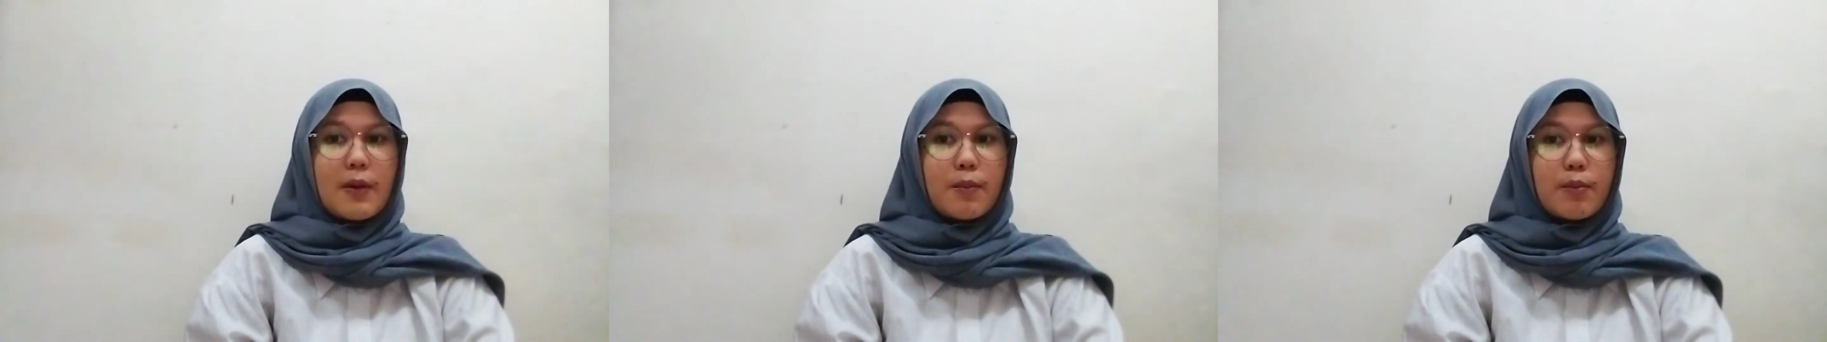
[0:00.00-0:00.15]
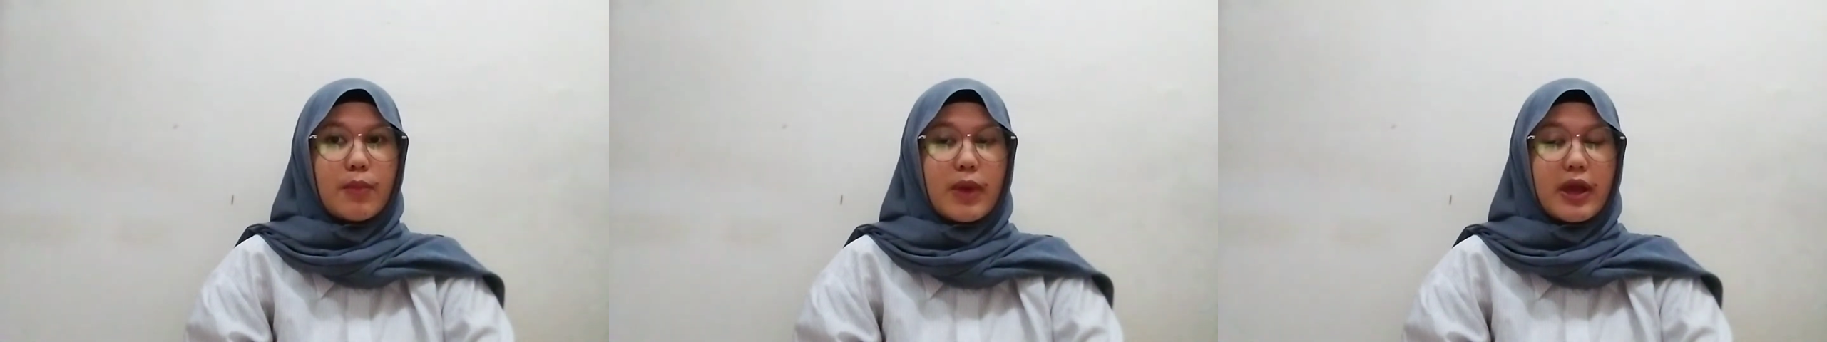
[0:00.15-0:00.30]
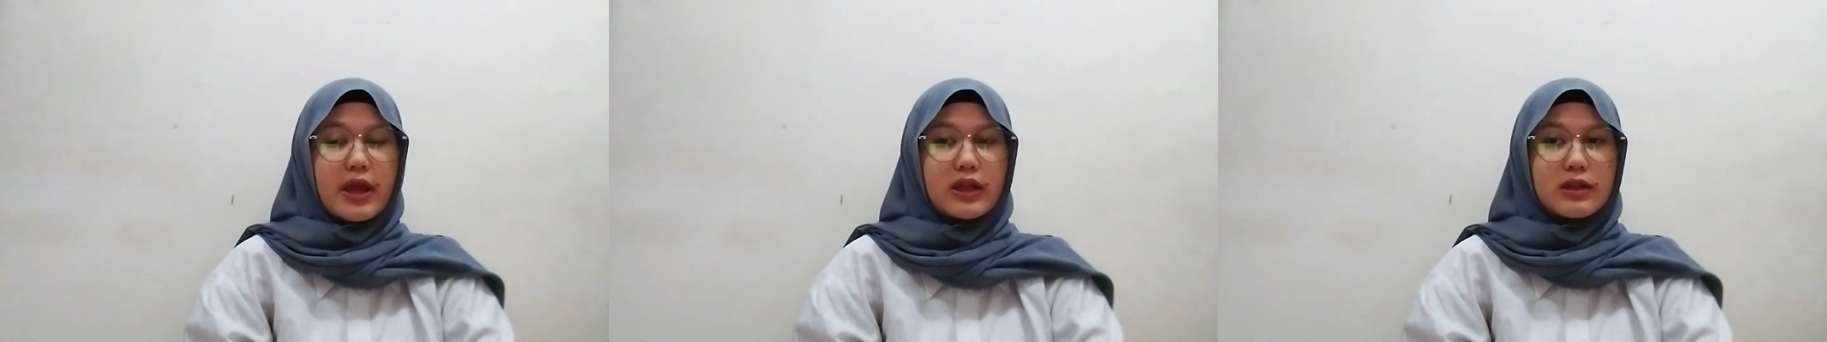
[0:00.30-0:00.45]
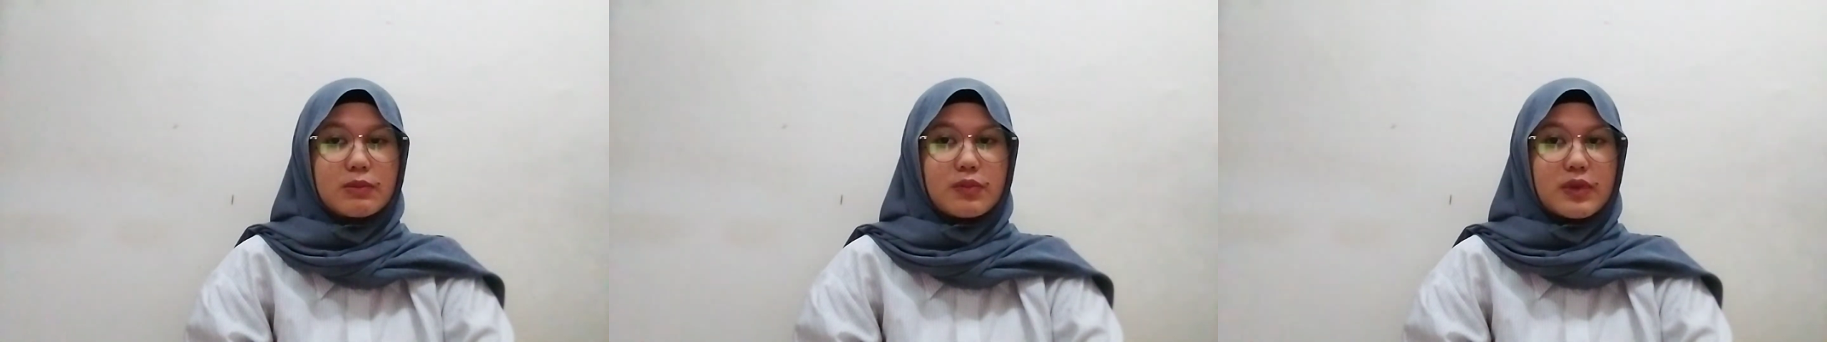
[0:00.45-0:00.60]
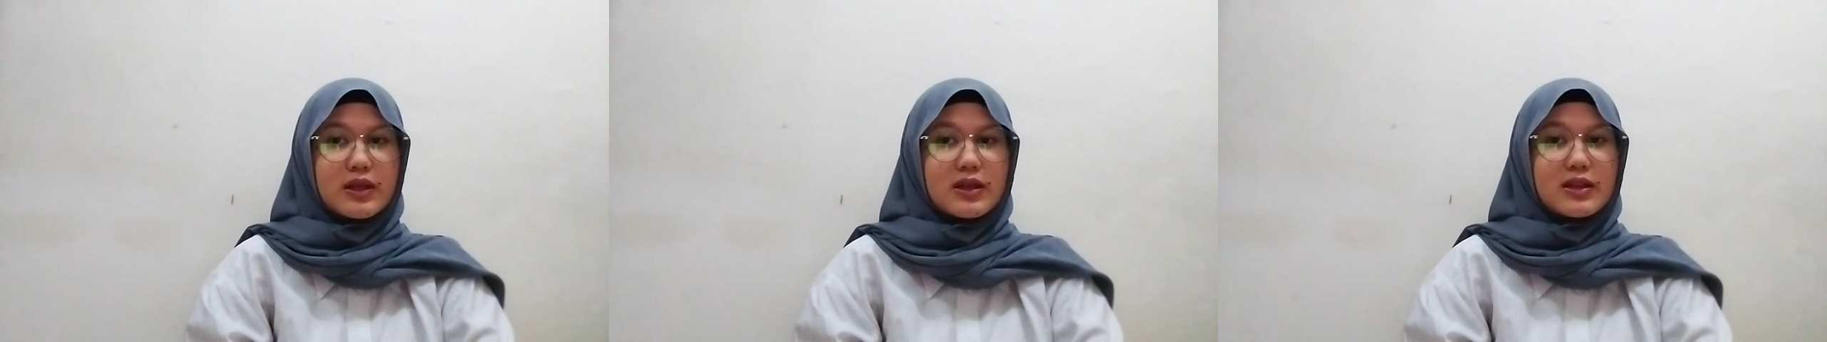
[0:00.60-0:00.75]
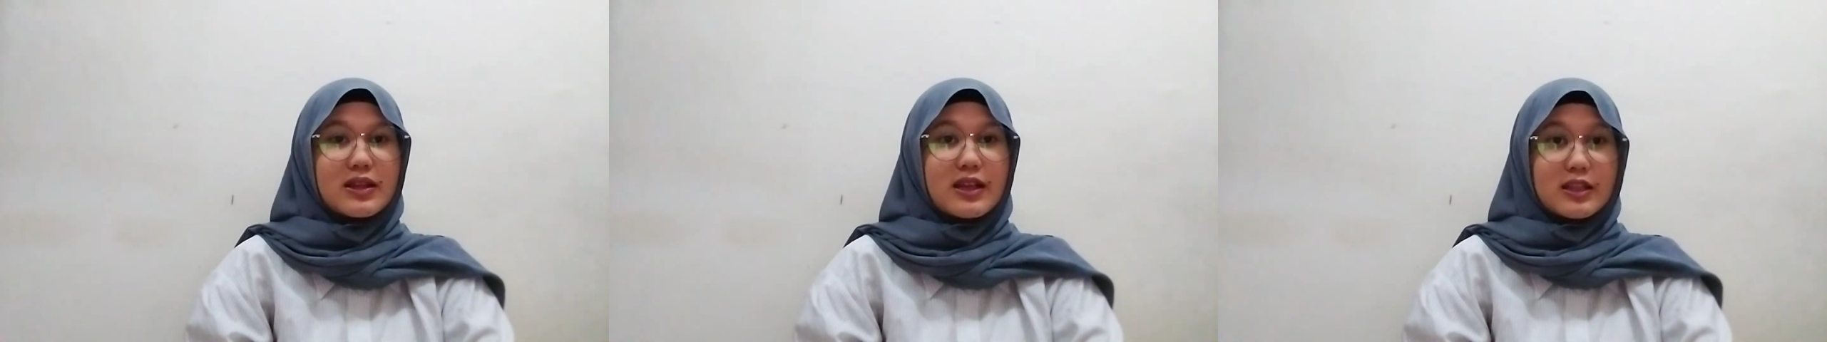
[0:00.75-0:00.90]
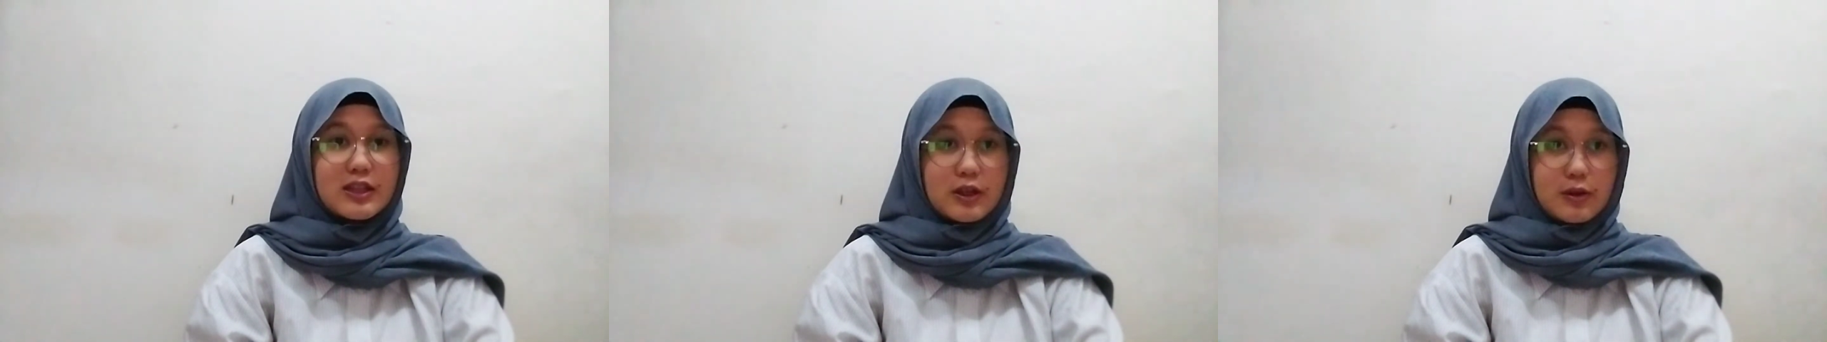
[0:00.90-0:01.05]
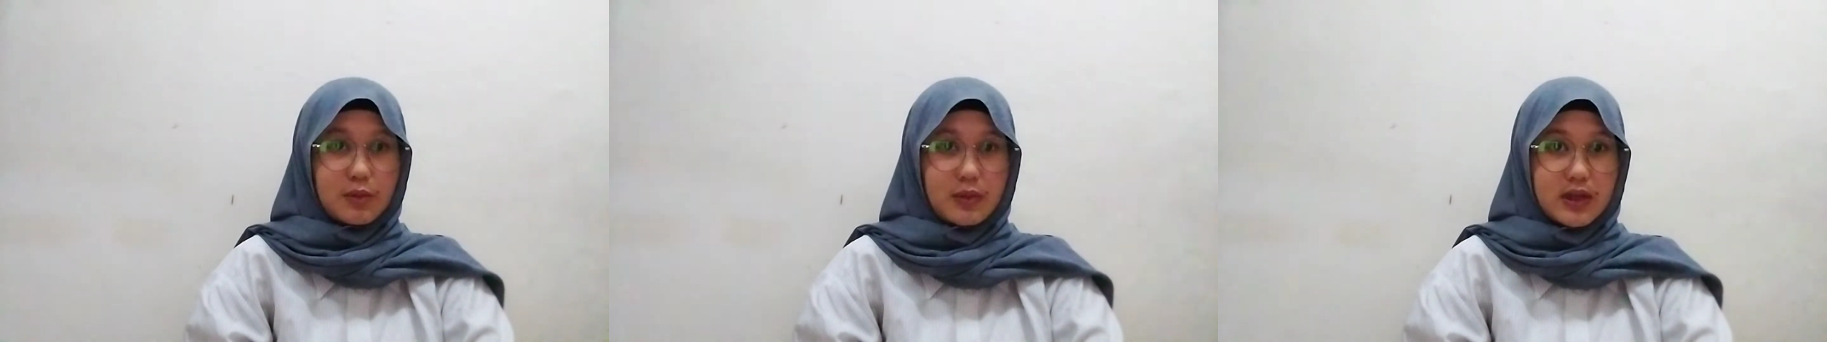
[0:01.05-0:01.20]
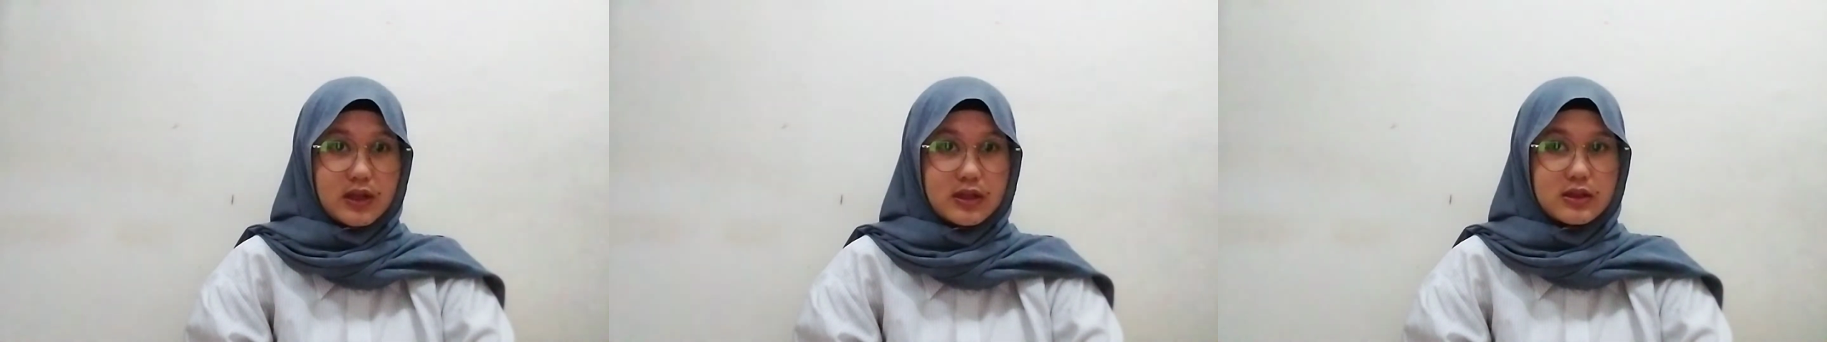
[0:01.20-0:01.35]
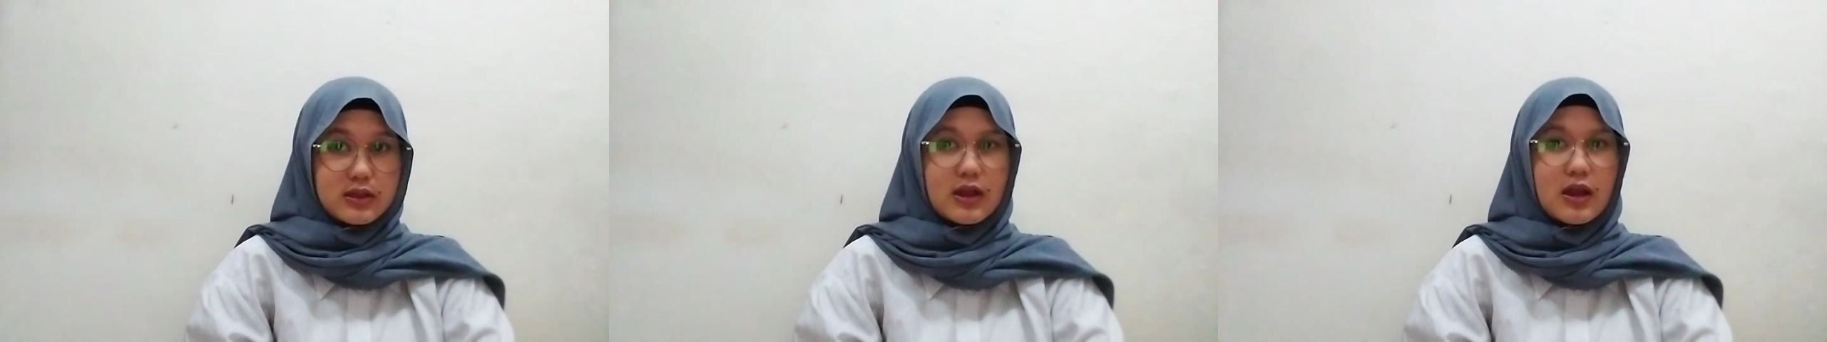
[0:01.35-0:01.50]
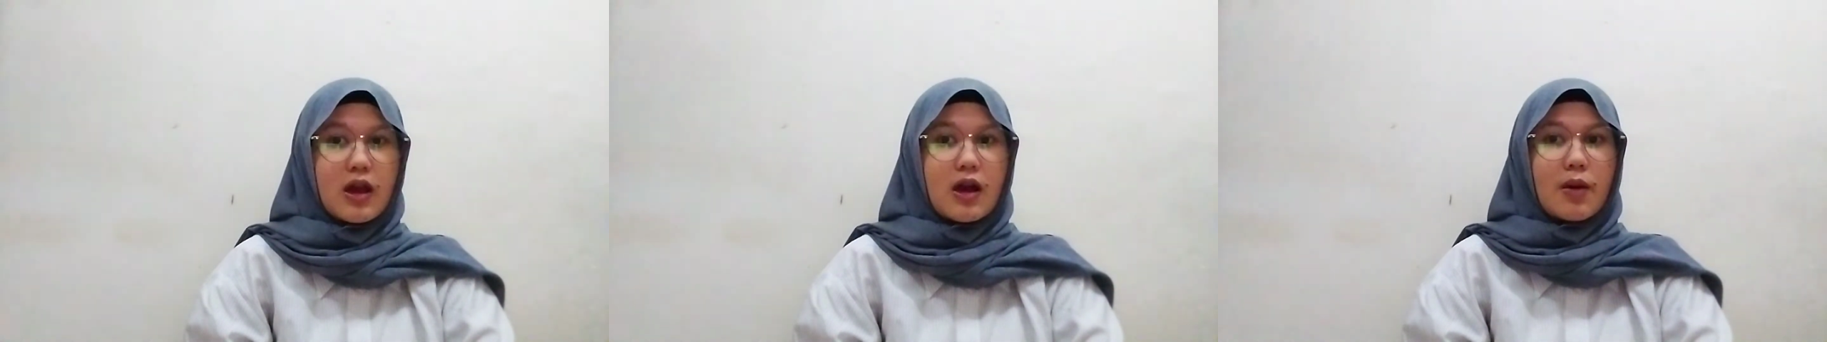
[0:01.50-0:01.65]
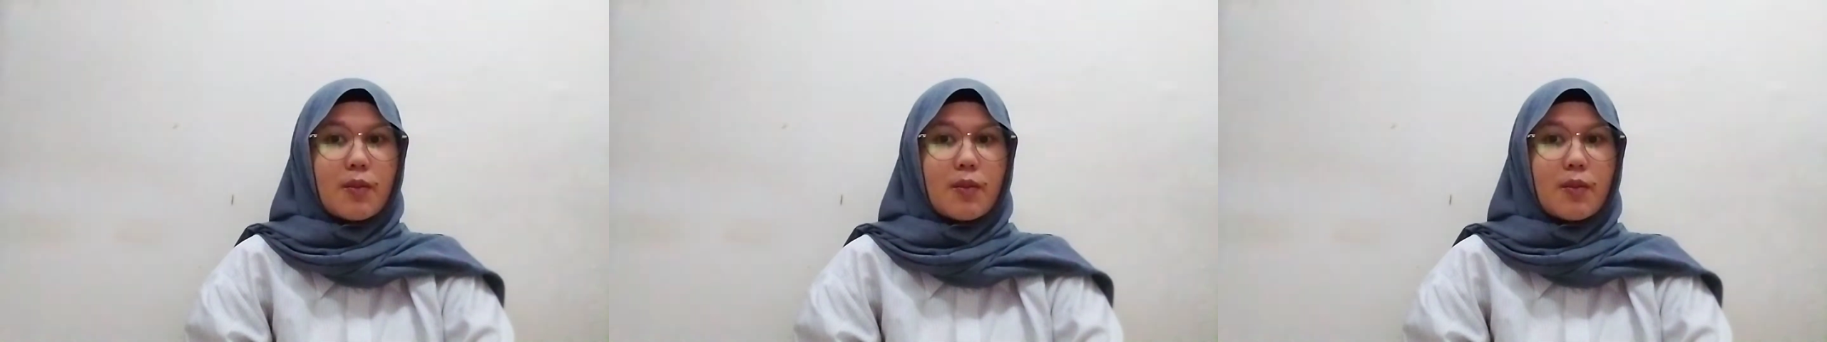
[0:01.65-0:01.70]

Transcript: may be determined